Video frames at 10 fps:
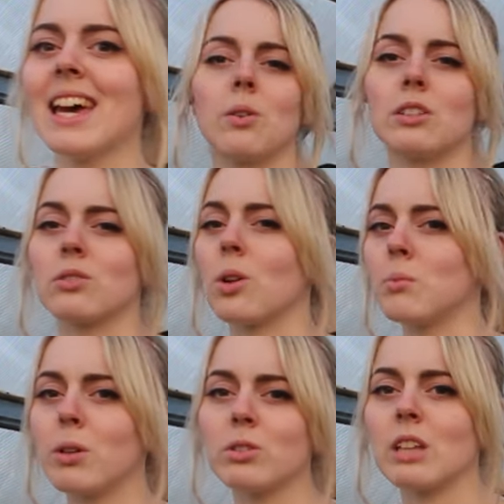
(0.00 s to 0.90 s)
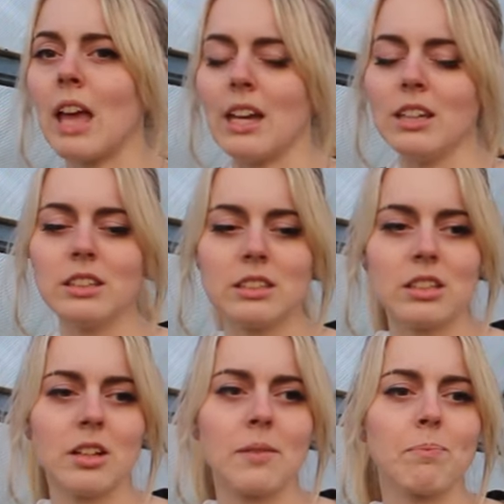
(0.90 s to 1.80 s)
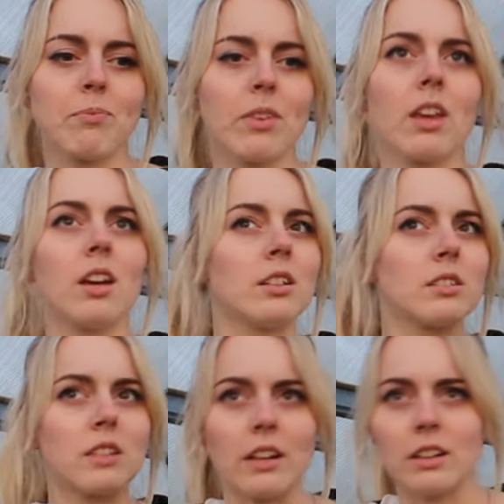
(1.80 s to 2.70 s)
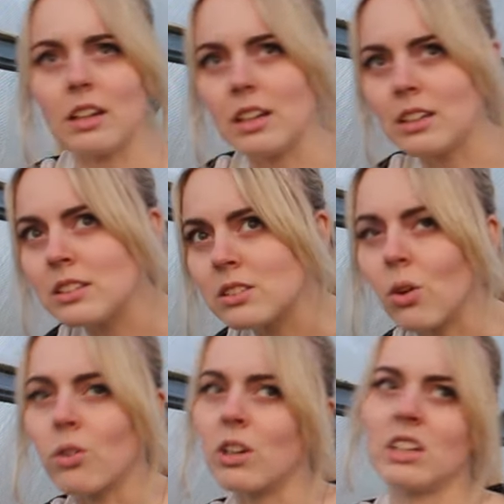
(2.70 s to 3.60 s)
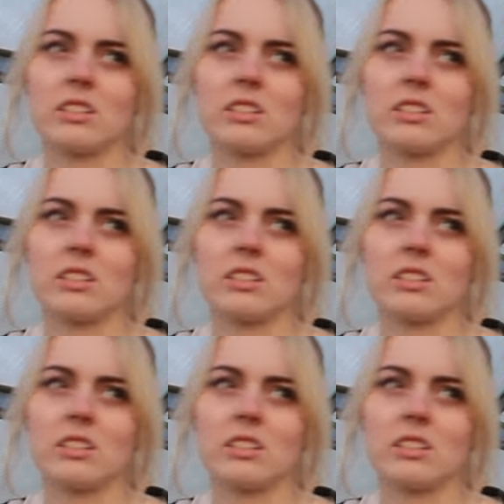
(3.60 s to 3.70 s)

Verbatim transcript: So it's almost 8. Sun is already